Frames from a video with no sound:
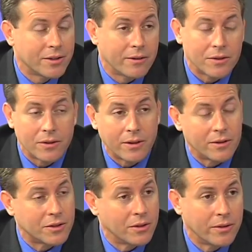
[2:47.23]

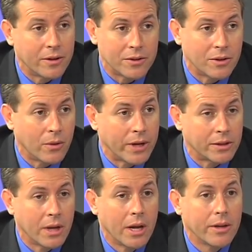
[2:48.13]
There's no age.
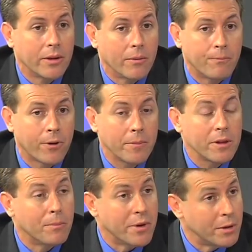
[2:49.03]
Probably
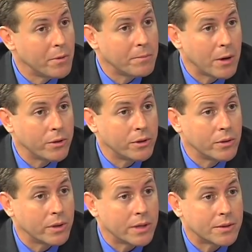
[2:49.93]
the minimum I would
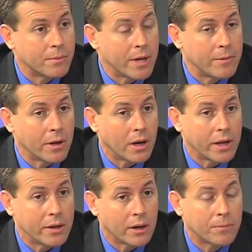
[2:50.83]
do is maybe a
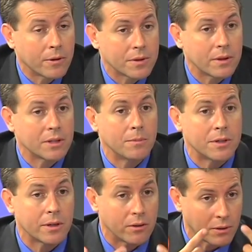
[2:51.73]
young person that's
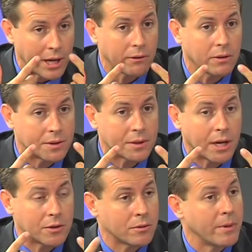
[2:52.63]
missing their lateral
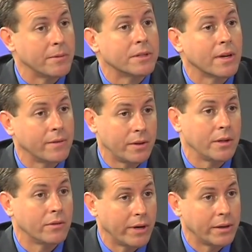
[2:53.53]
incisors, maybe
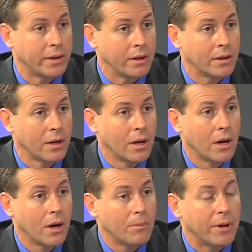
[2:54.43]
17 or 18.
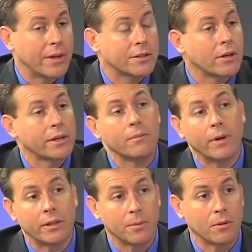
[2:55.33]
But that's not
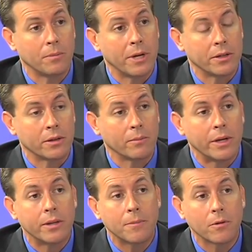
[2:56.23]
my typical patient. My
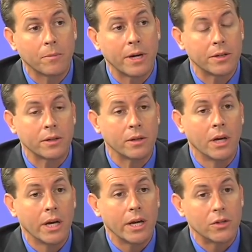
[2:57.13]
typical patient
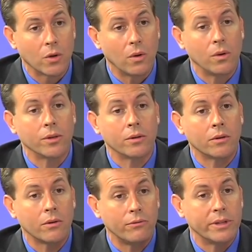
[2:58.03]
is
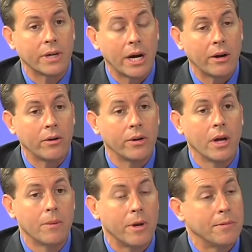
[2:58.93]
older, retired,
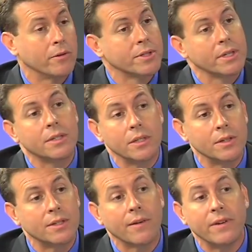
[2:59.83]
maybe their 60s,
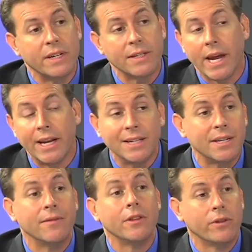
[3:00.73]
70s, 80s,
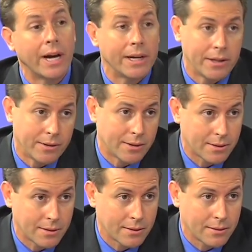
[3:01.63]
even their 90s.